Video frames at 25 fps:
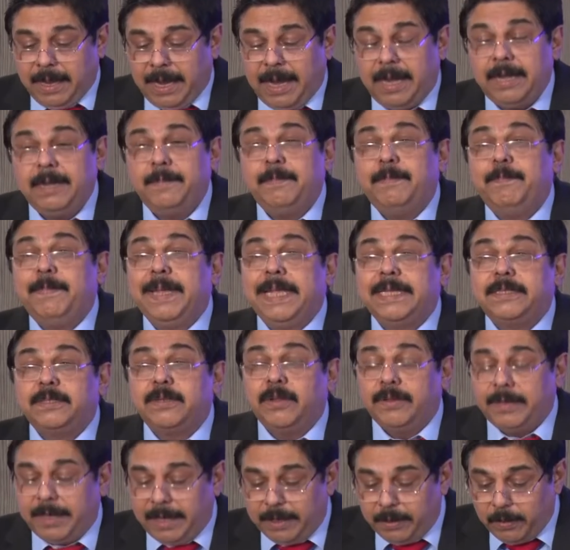And based
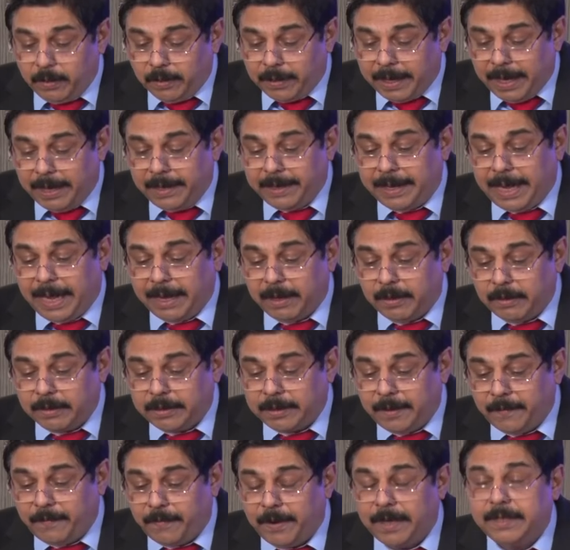on that, you can
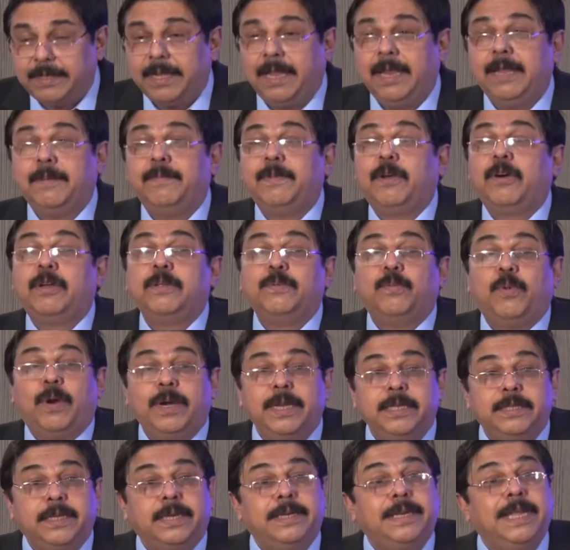diagnose a fragile X. Because
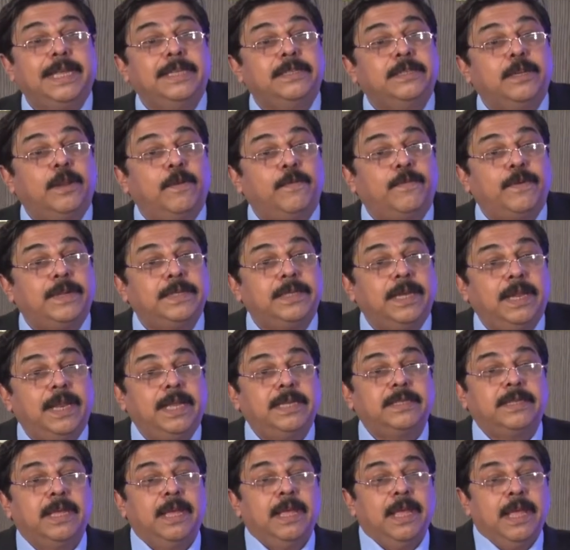what is the danger of fragile
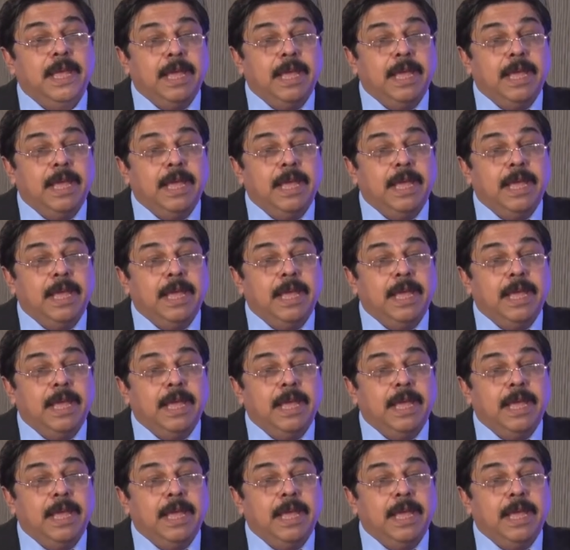X?